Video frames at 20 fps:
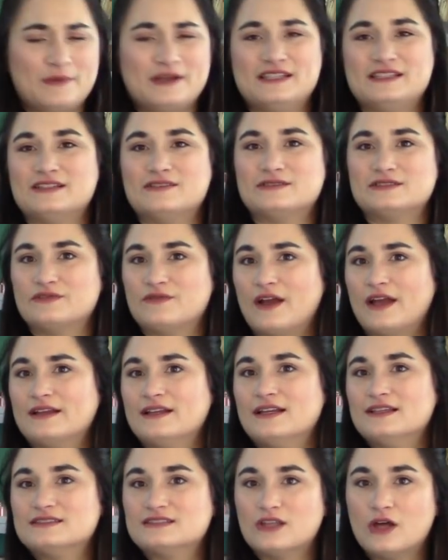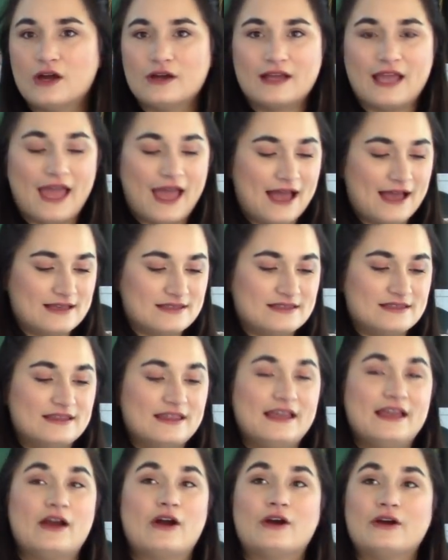big deal, it's fine. As long as
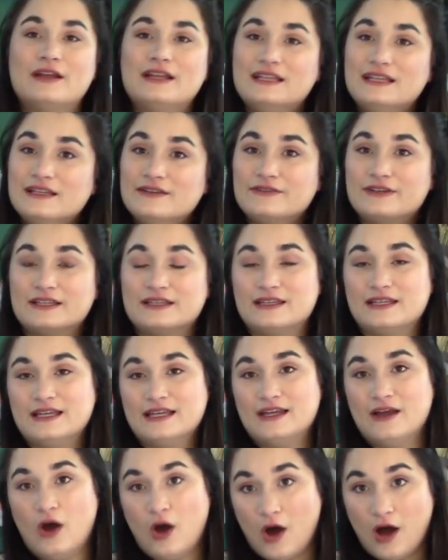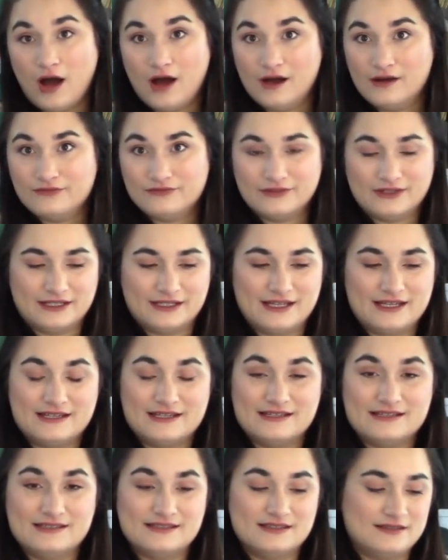they are evenly off, like it
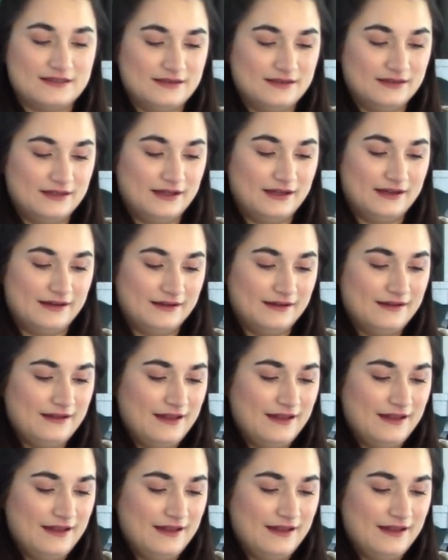is the